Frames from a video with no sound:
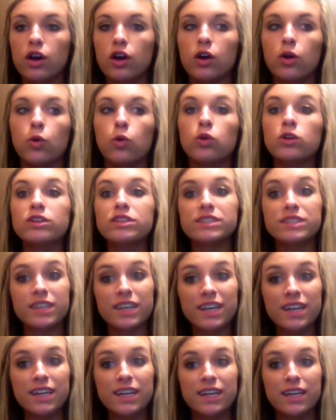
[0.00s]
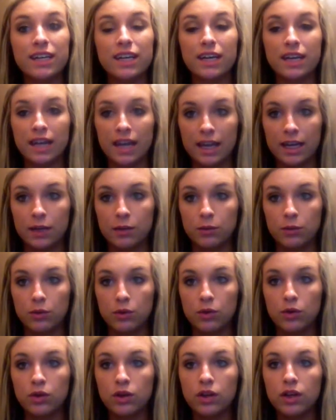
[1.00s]
or seen an
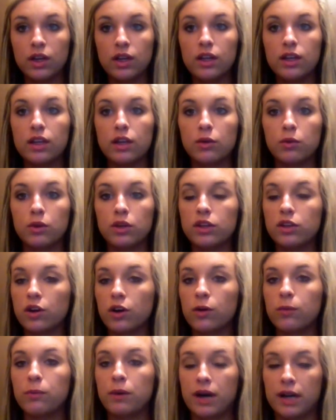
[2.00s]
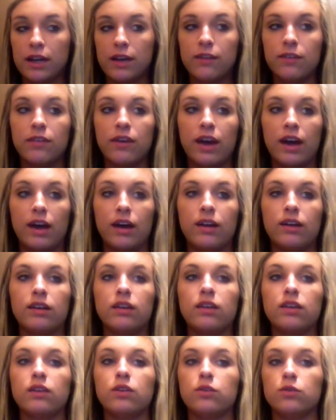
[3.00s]
animal that we thought might have had
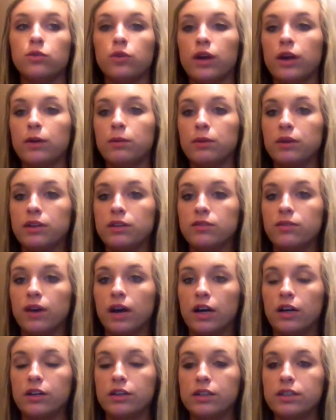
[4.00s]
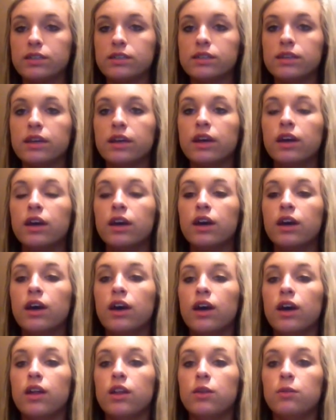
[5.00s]
rabies virus.
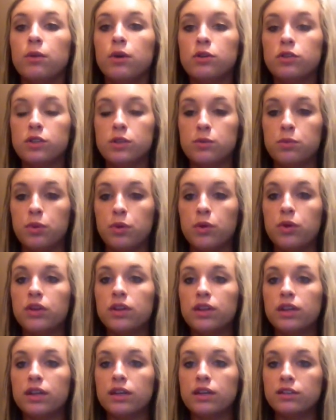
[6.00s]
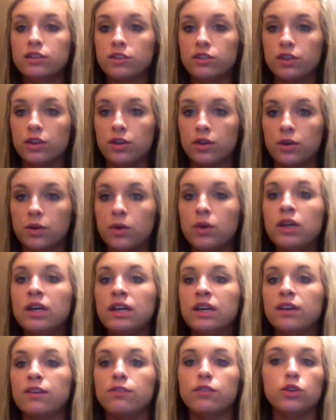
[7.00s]
The most important thing to do
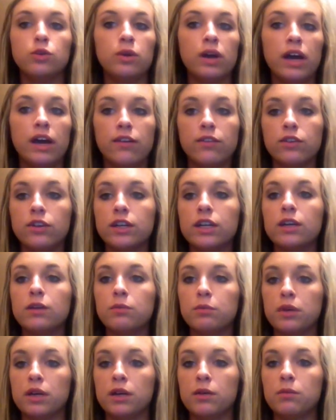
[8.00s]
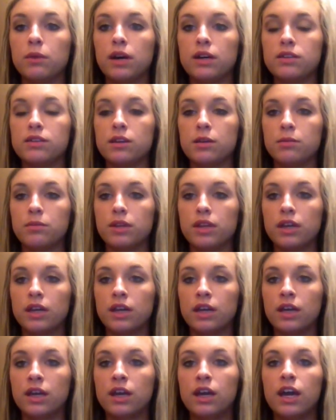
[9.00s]
if you ever get bit by
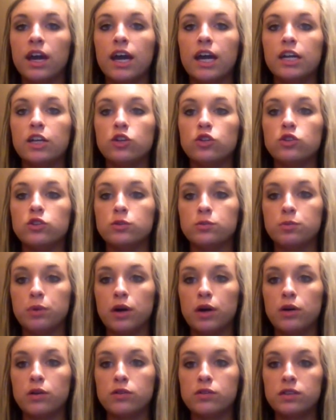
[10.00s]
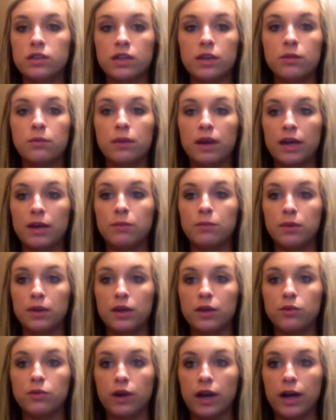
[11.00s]
something and you suppose that it may be
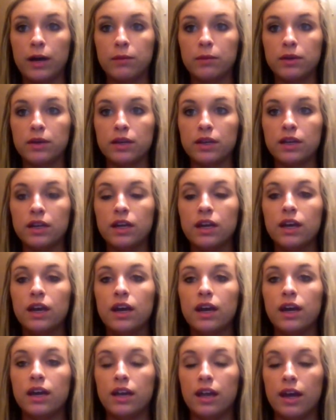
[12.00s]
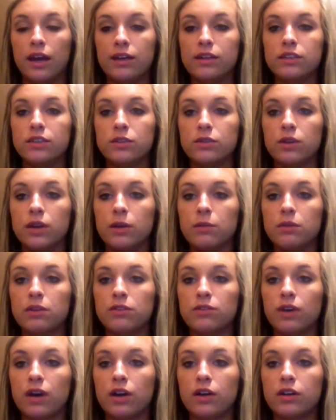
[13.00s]
rabid and has the rabies
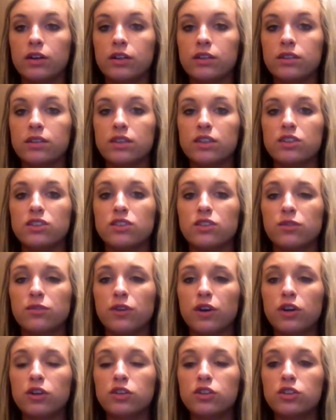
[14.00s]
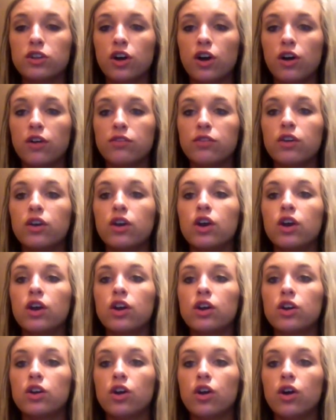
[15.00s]
virus is to first off
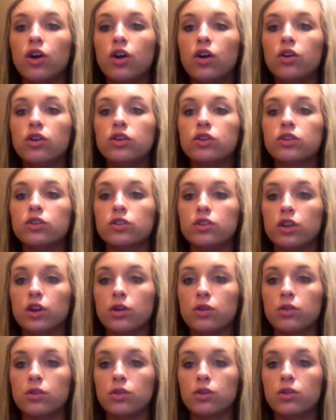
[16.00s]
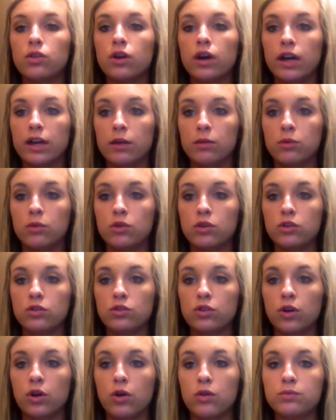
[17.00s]
call your local animal
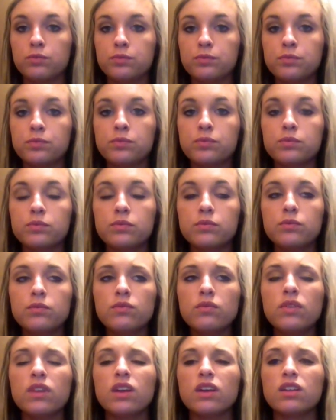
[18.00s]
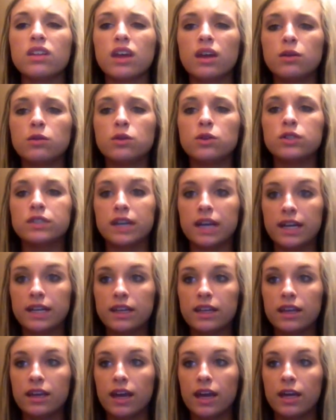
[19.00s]
control. They will take
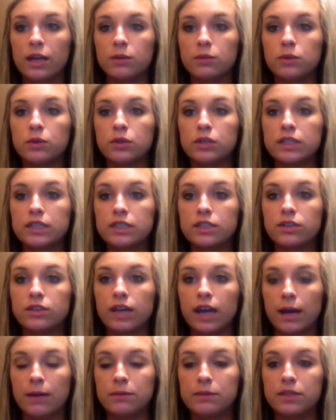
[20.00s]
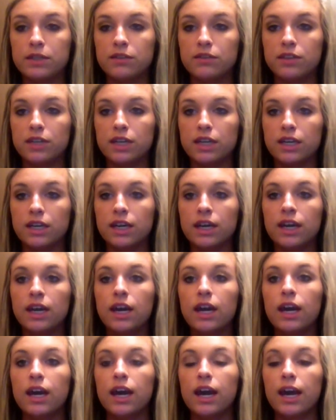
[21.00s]
the animal into captivity
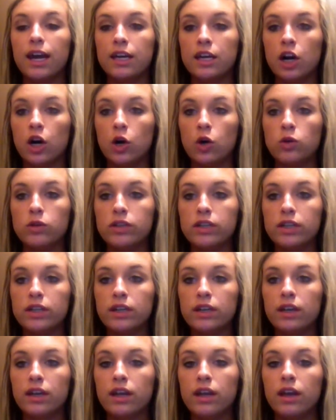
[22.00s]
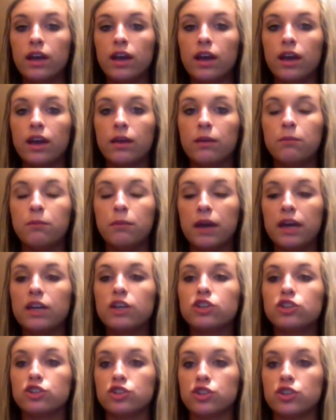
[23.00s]
and hold it and make
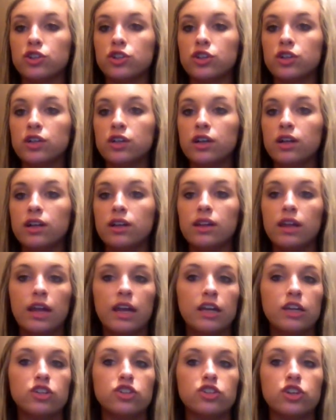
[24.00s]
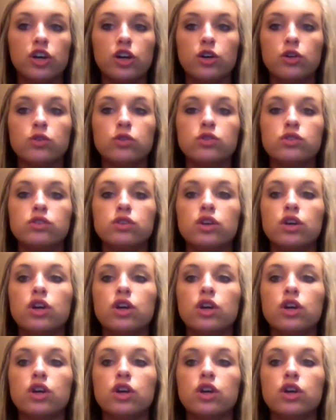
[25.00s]
sure that it shows